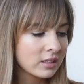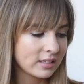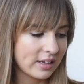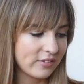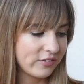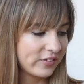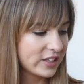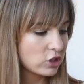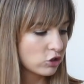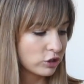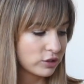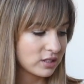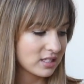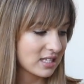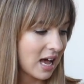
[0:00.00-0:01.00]
They fit
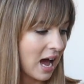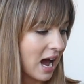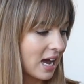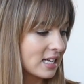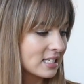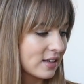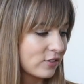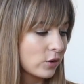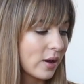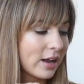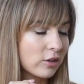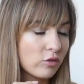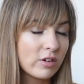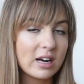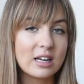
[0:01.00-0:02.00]
true to size. If you
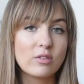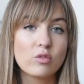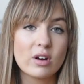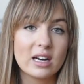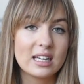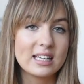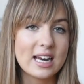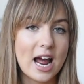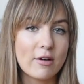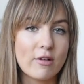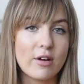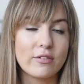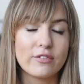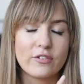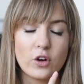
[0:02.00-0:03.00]
had a really, really
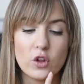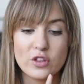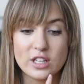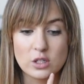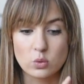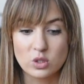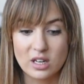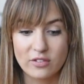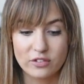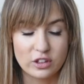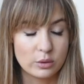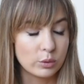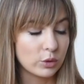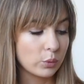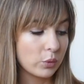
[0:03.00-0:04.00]
narrow foot, these
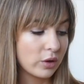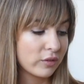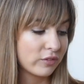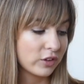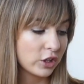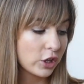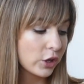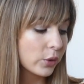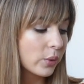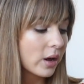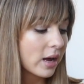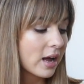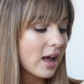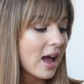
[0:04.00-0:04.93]
definitely wouldn't work for you.